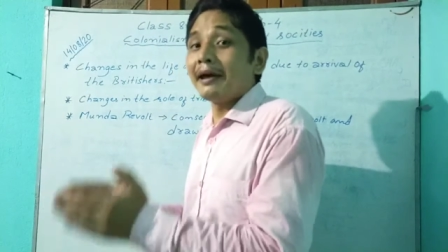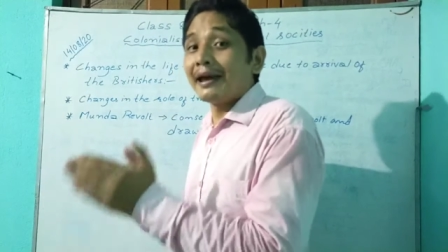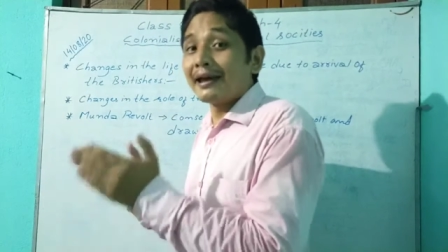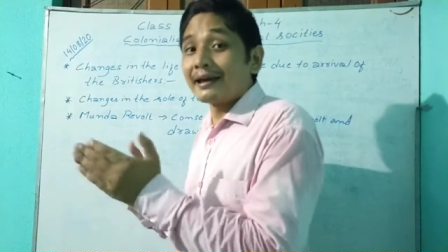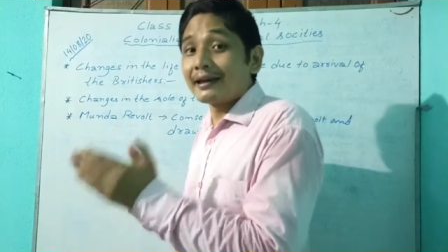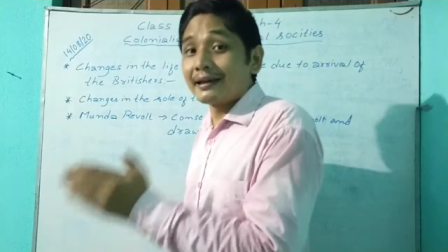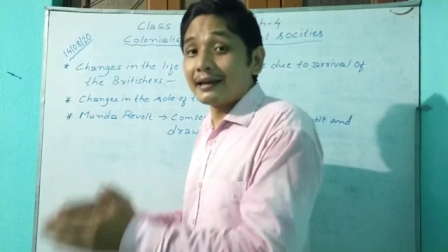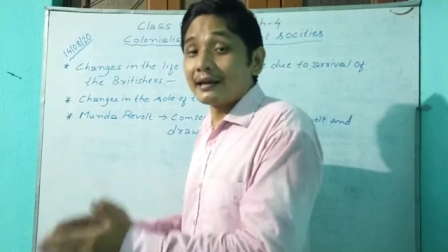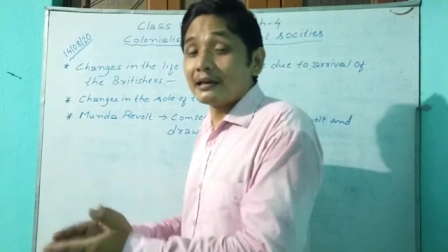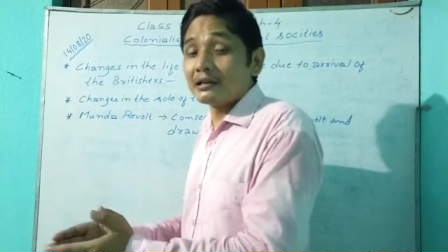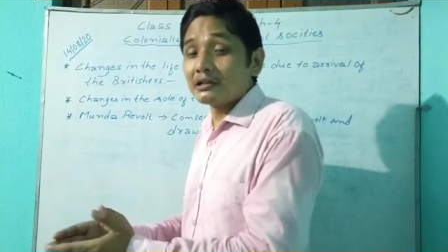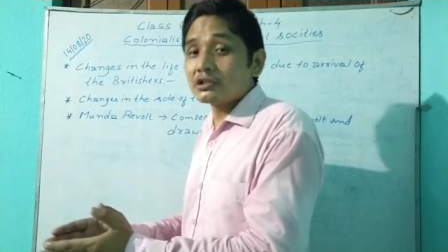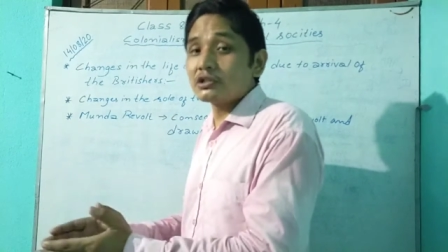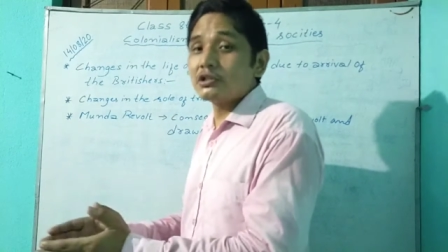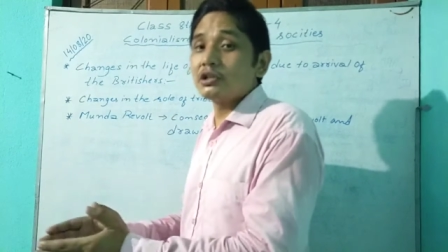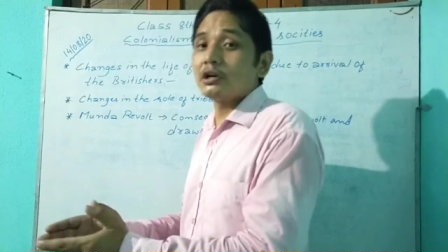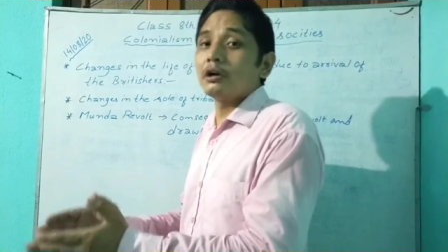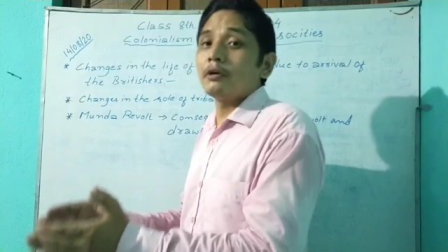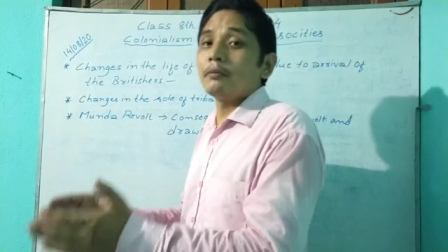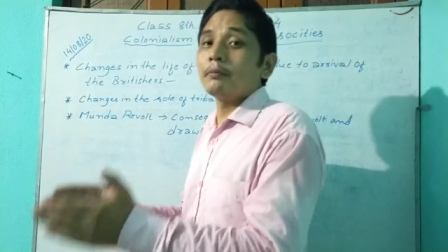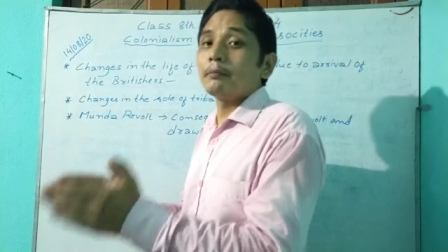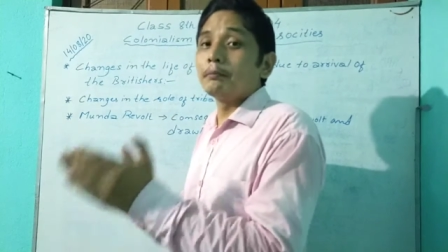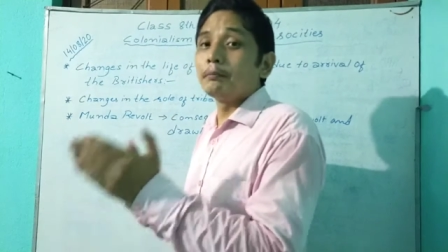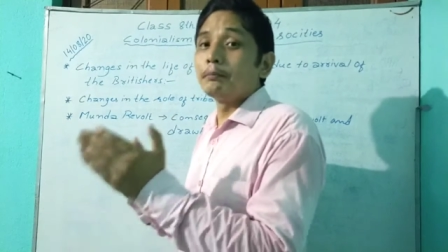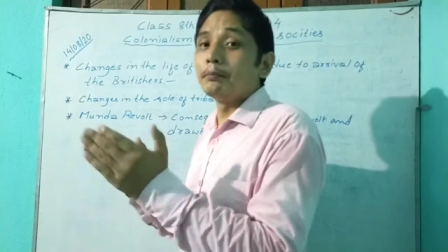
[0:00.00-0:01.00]
against
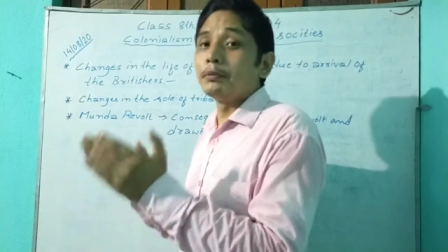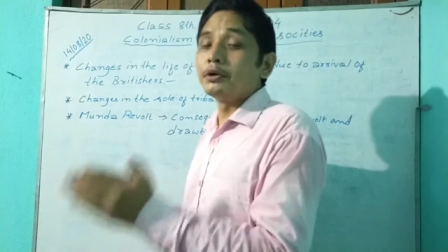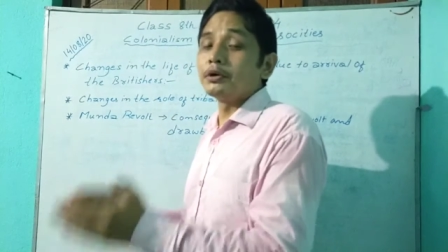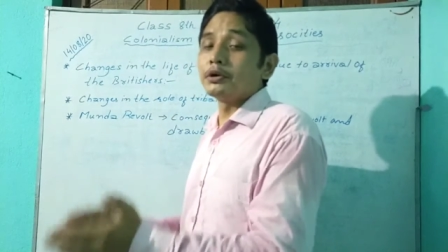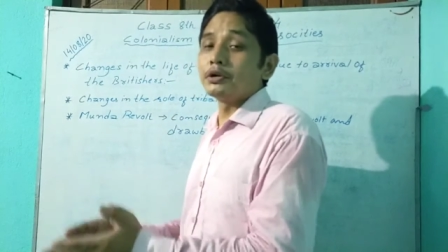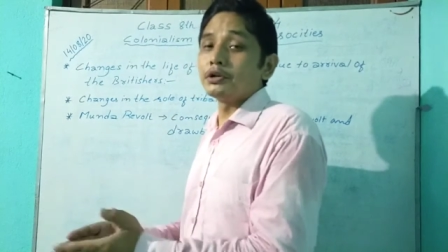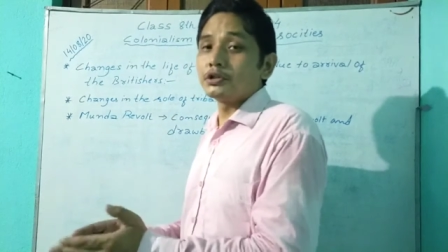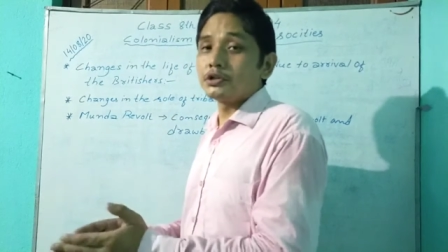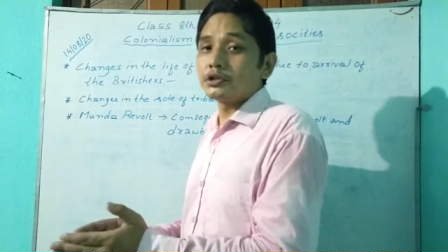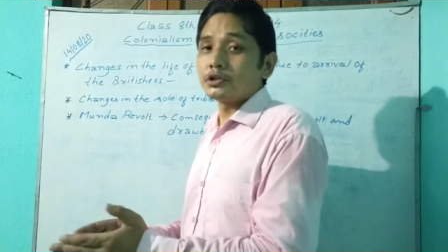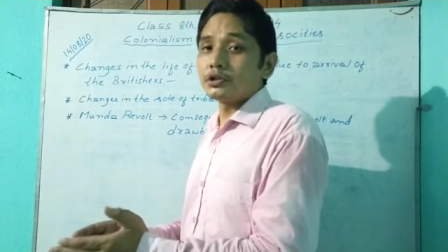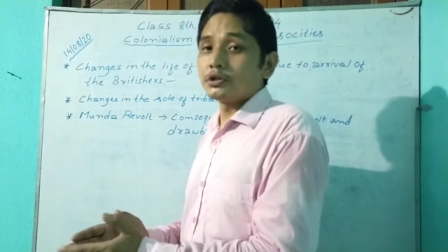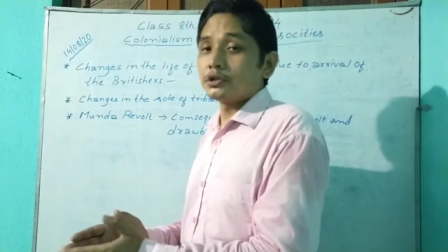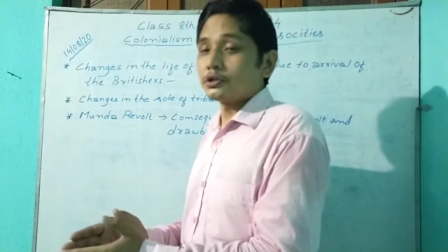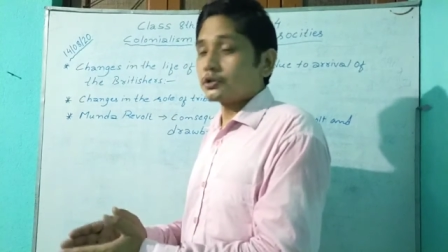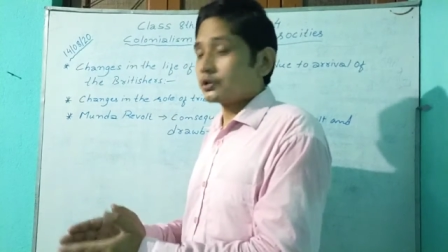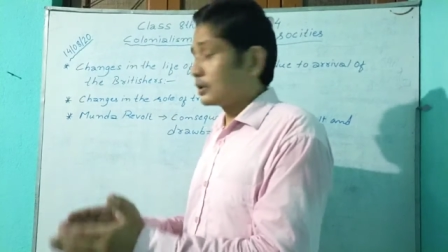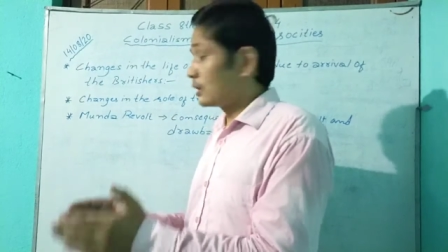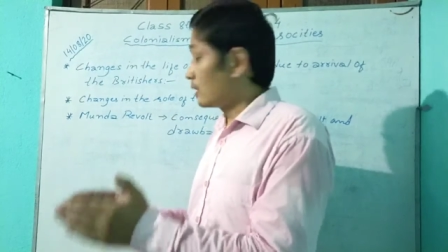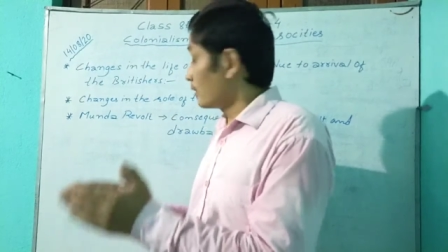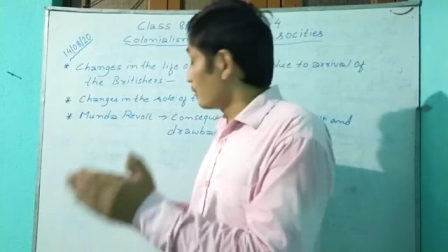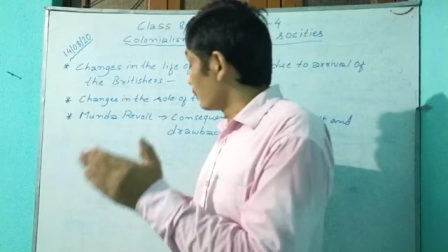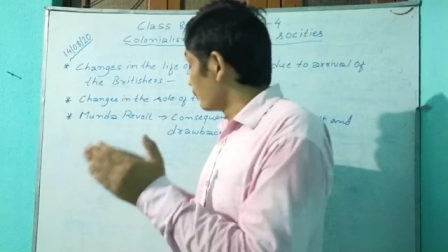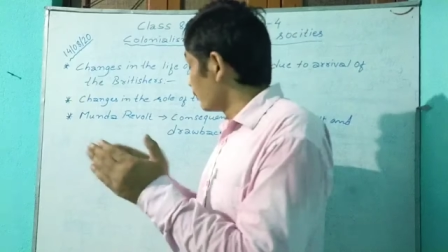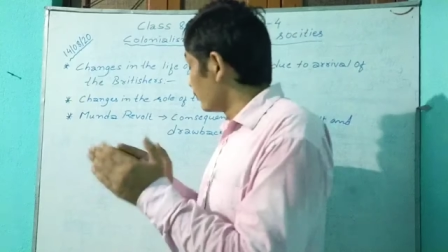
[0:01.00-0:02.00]
the Britishers.
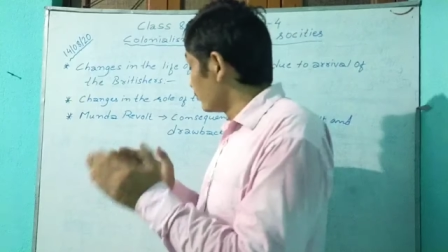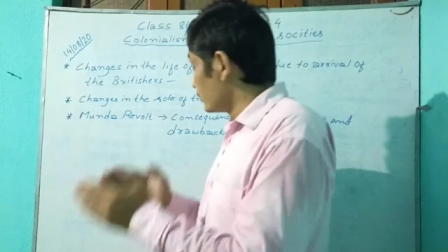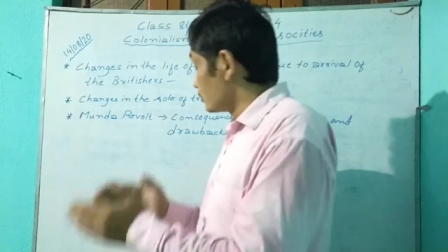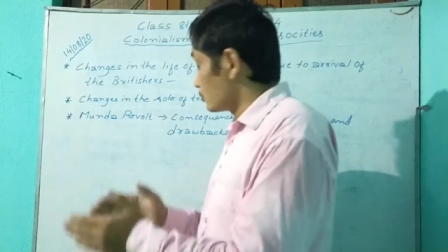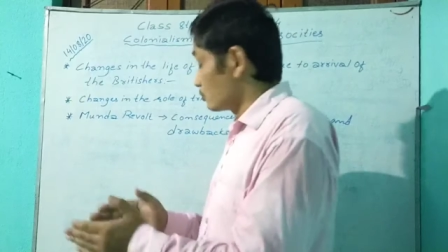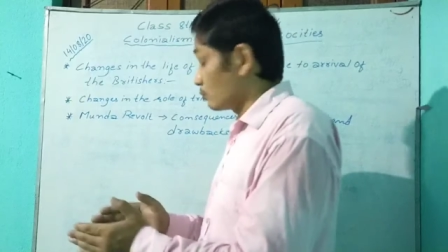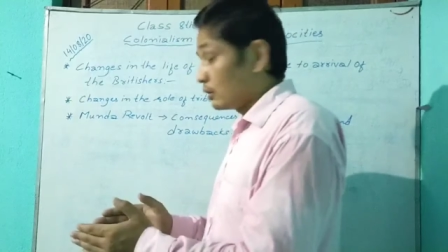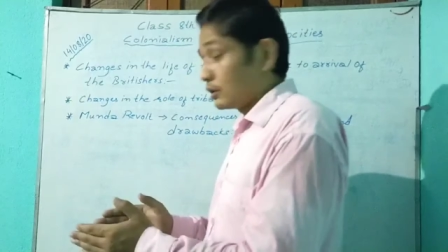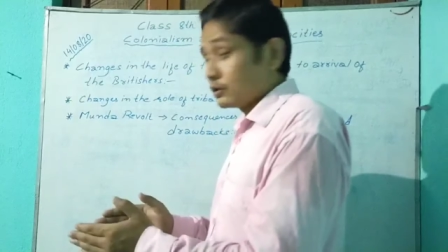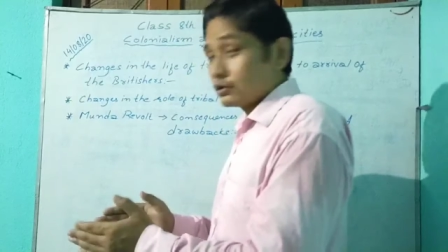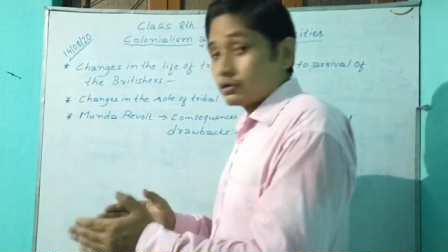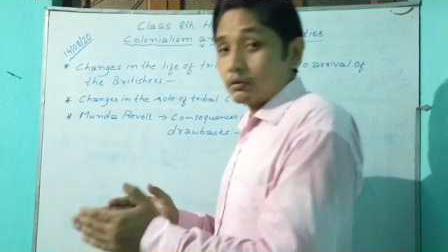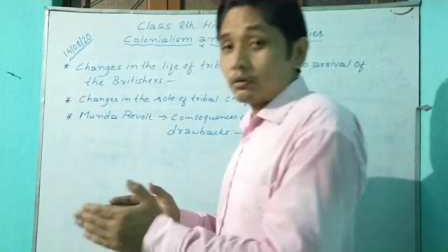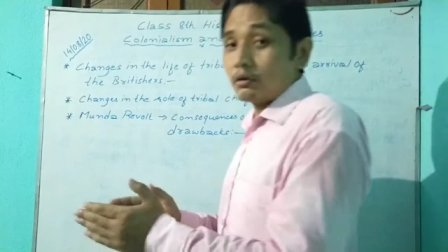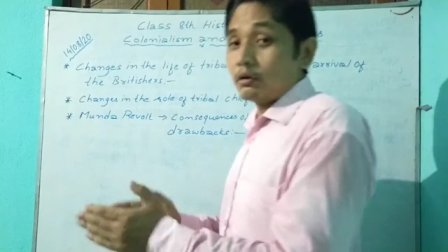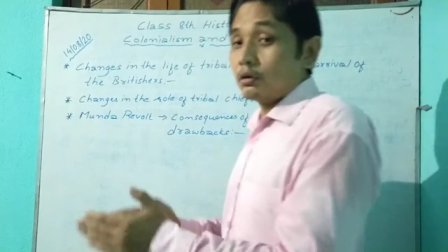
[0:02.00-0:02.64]
This was